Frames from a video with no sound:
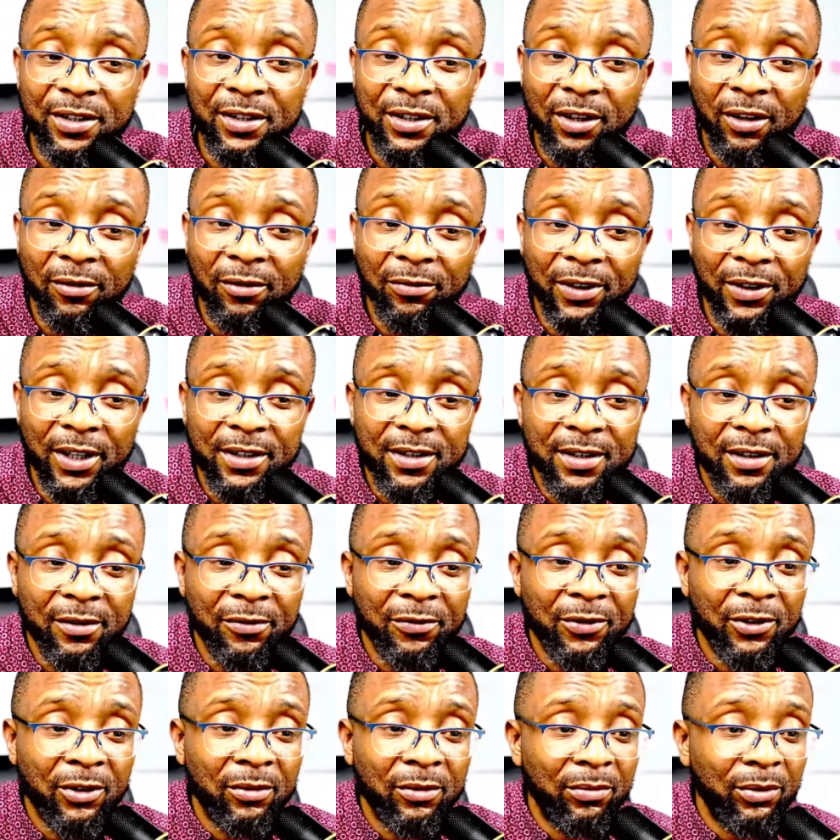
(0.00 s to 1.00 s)
of
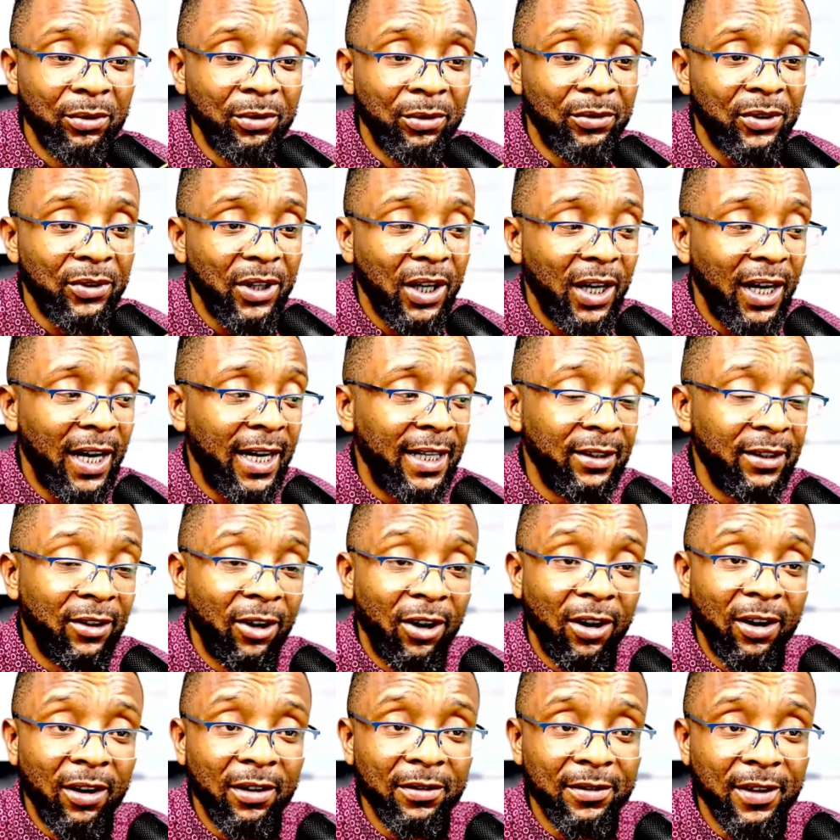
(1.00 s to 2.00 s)
Tinubu and
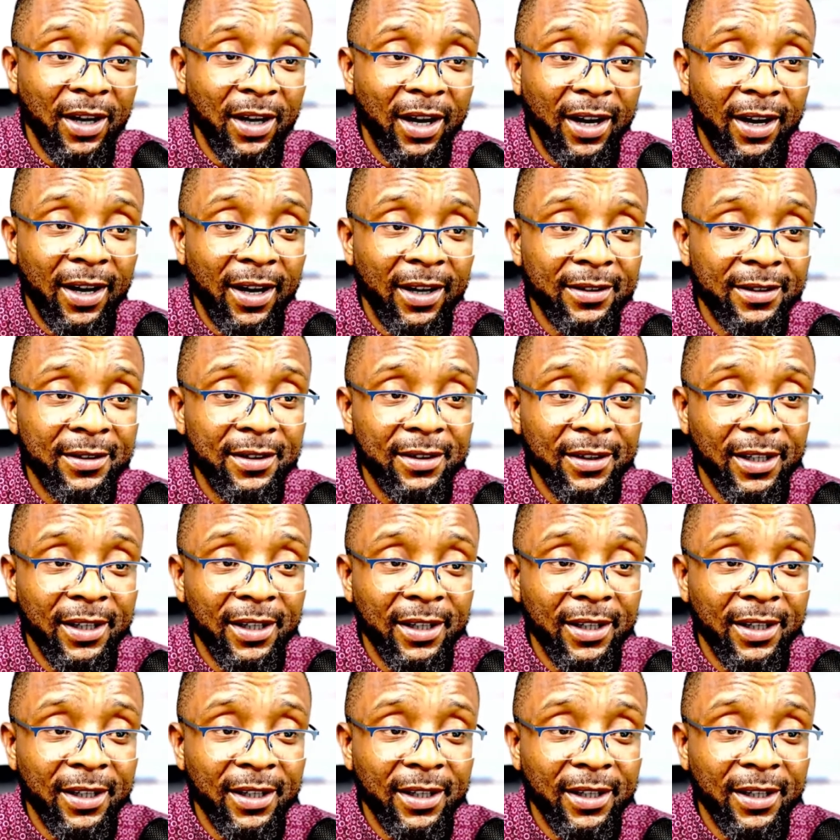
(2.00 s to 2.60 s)
all that.